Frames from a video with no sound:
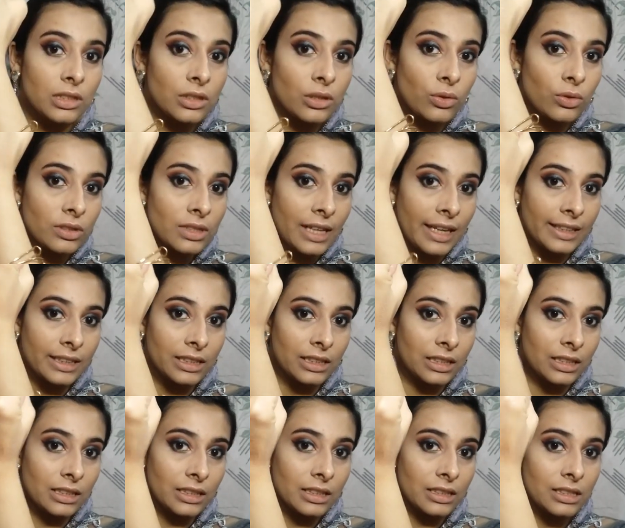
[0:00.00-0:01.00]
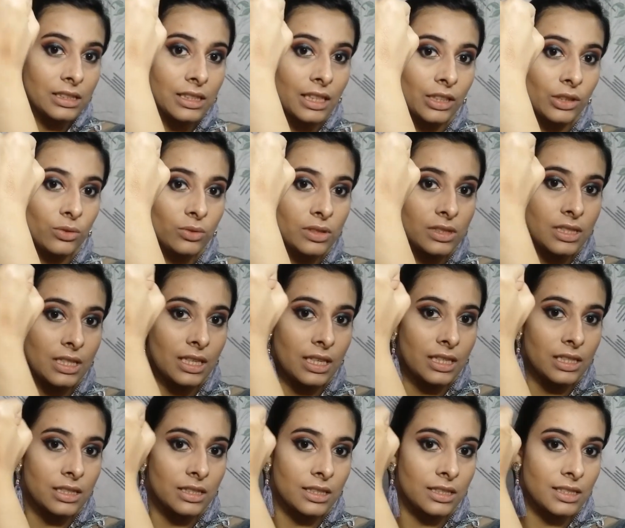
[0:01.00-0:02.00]
this looks like this. Can you see?
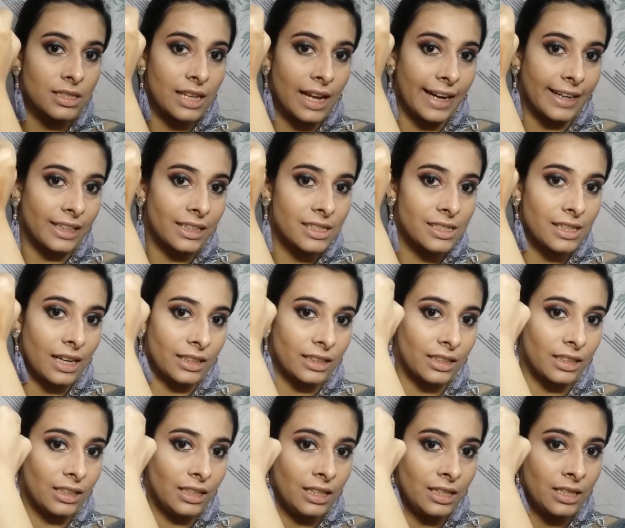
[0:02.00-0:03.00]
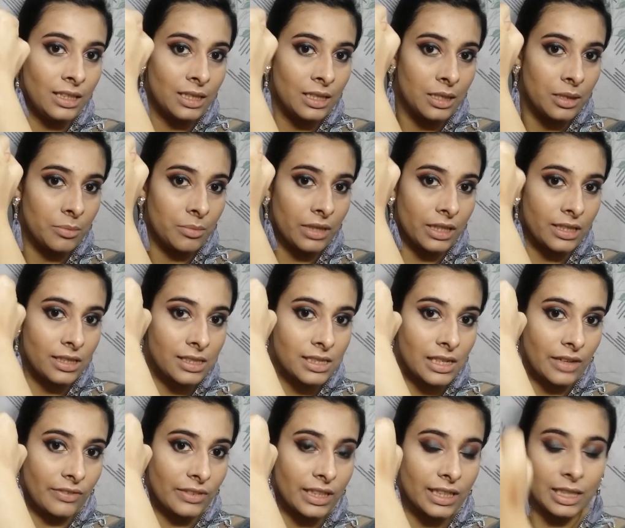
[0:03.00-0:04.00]
It's light, it's subtle, but it's
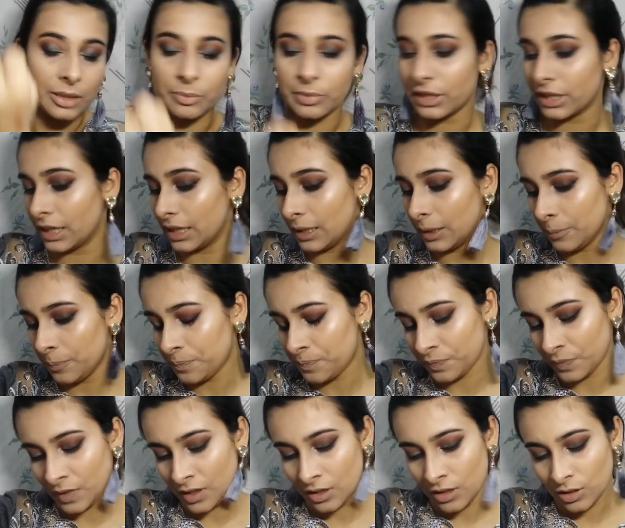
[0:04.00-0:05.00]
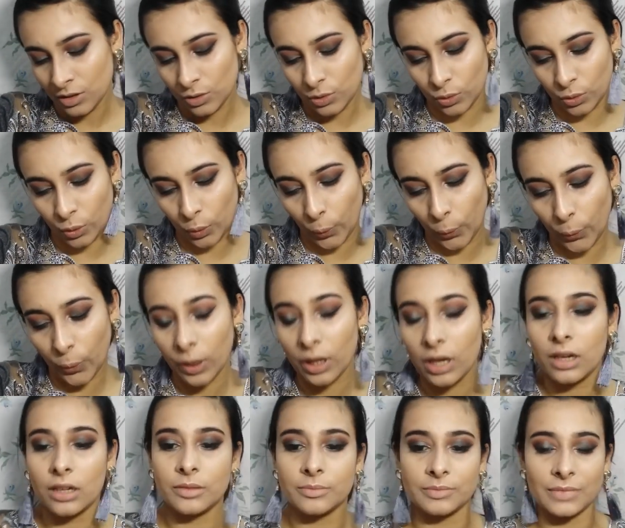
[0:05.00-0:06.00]
definitely pretty. So
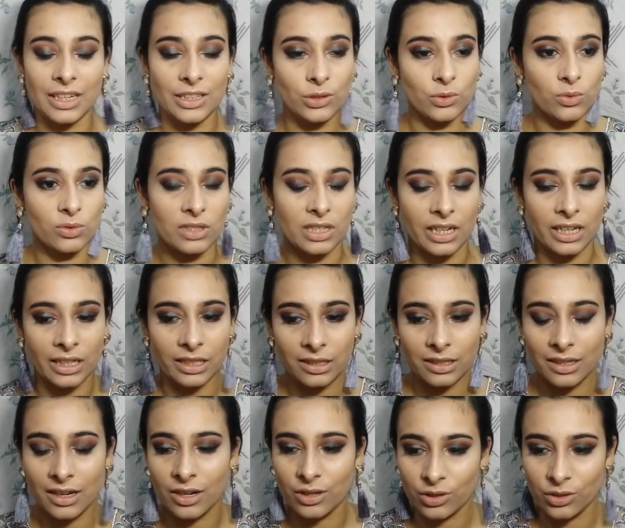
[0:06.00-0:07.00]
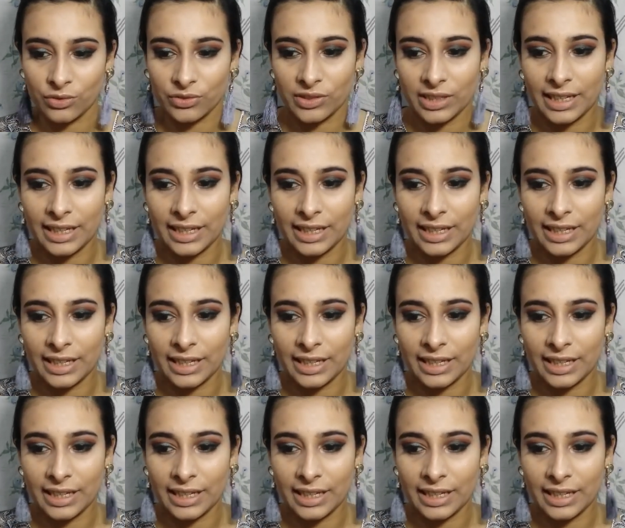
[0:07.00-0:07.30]
I used 8 out of